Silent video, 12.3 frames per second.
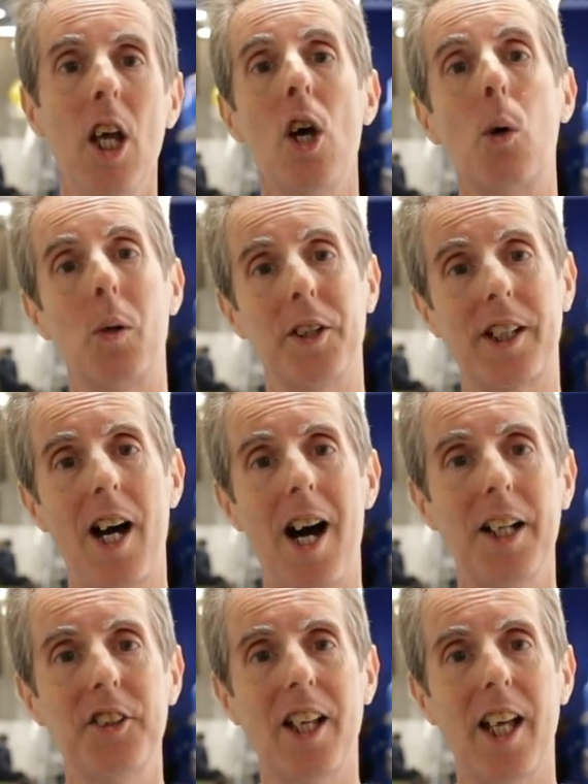With
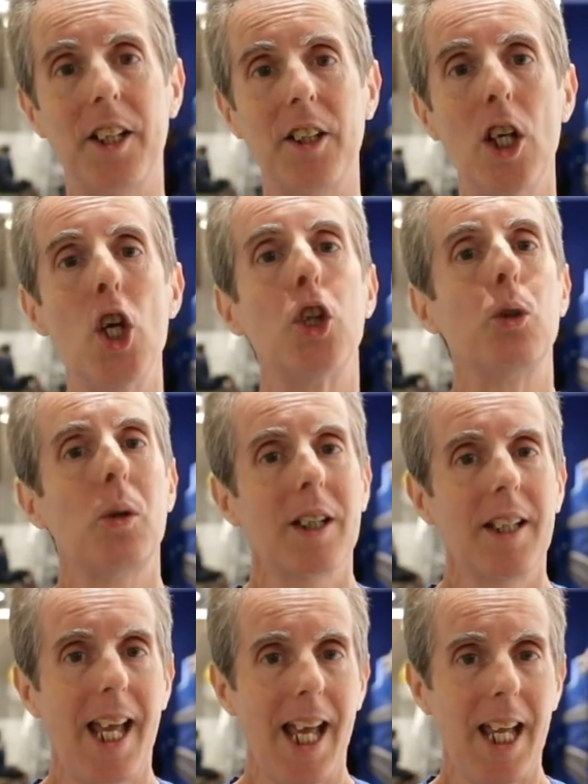content, you
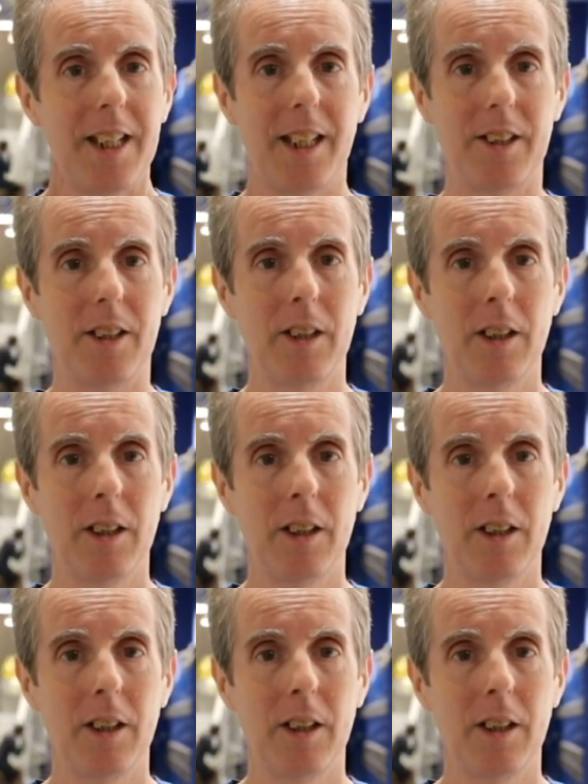can edit.